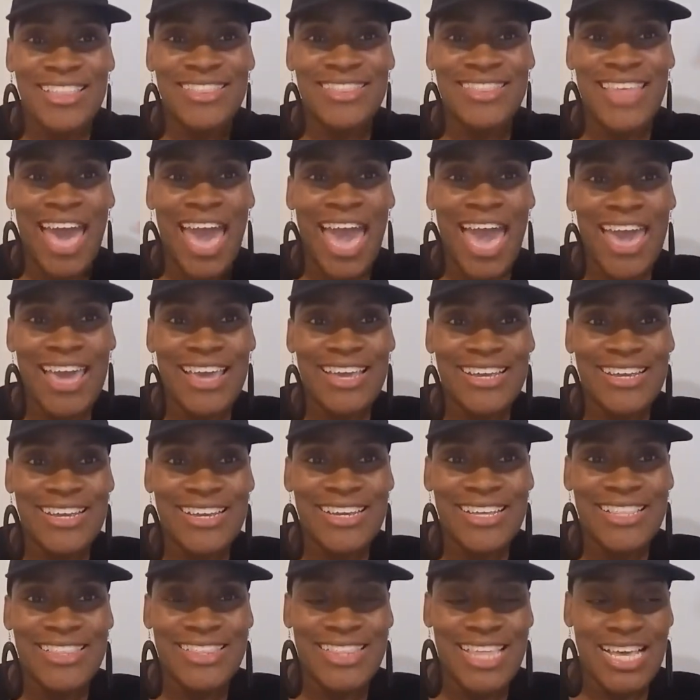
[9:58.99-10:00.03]
that
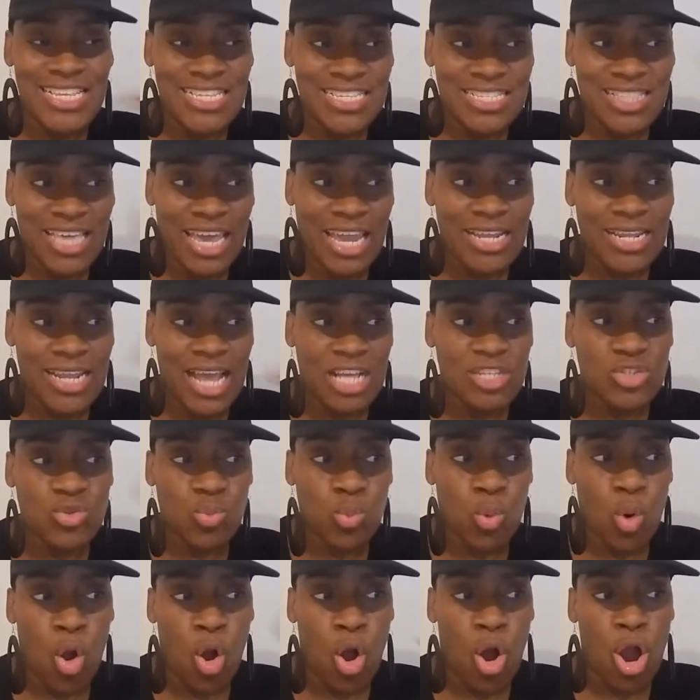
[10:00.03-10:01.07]
this thing that's
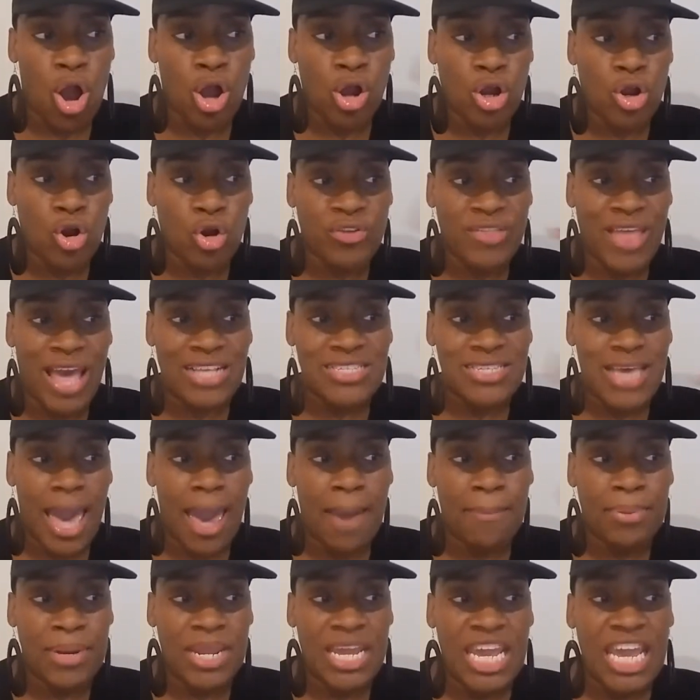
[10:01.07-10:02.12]
wrong or that's
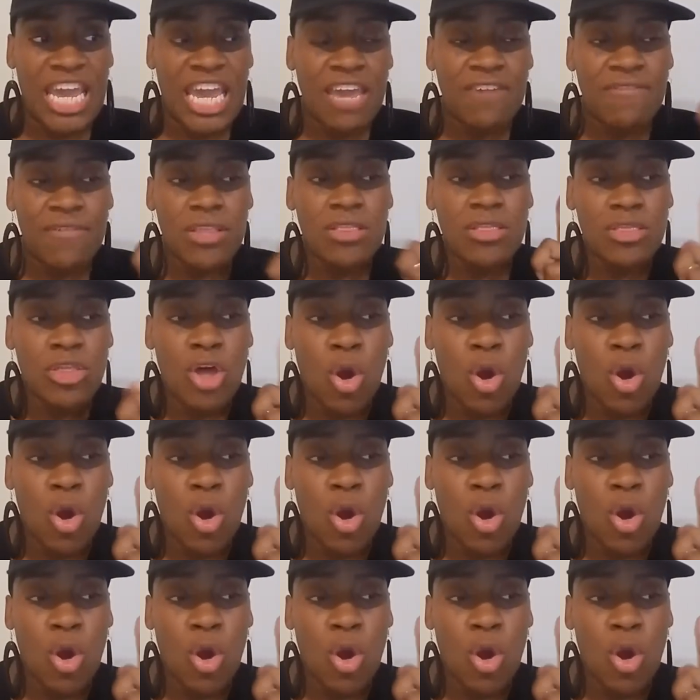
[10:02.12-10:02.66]
happening, even